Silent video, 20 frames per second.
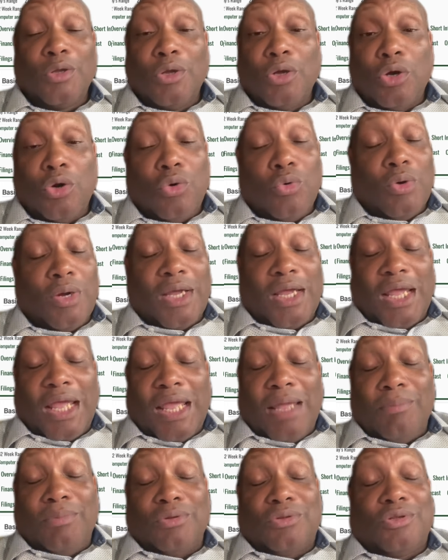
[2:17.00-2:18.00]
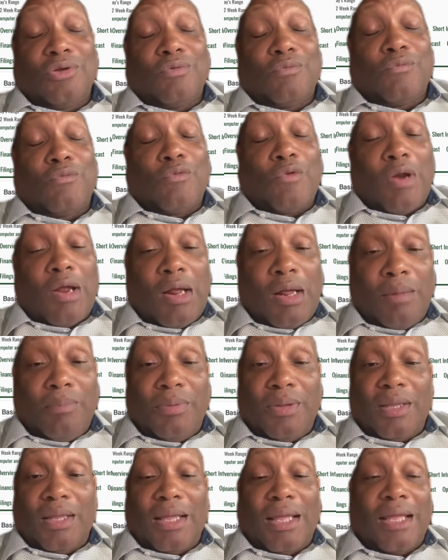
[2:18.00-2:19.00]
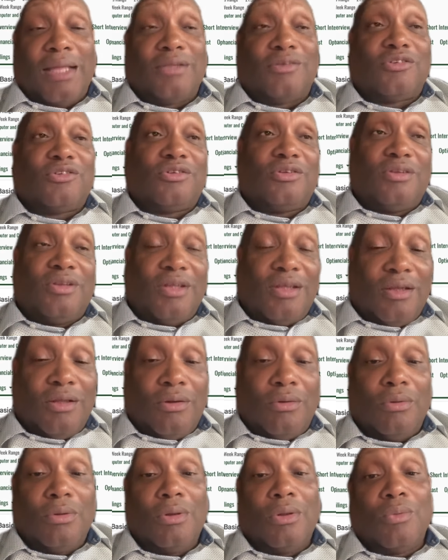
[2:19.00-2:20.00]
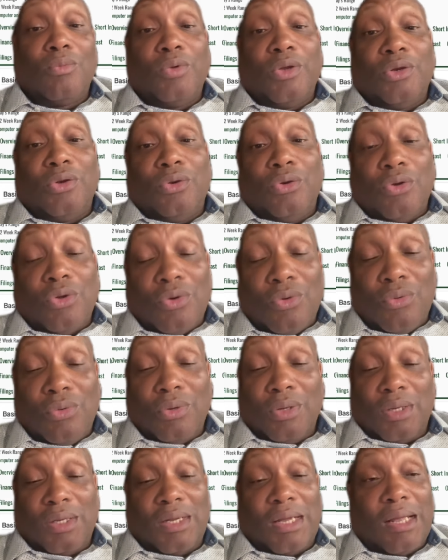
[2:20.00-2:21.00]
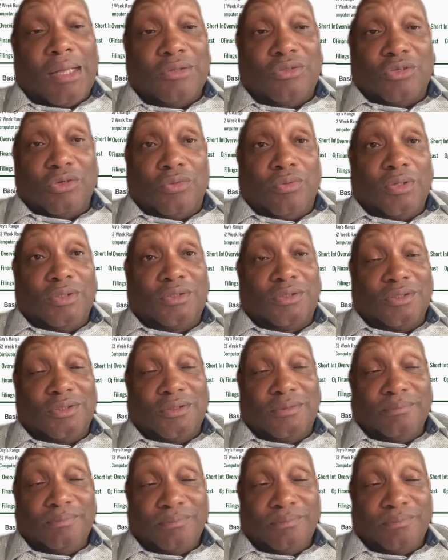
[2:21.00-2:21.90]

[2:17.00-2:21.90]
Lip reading: who are able to rob and steal with no consequences.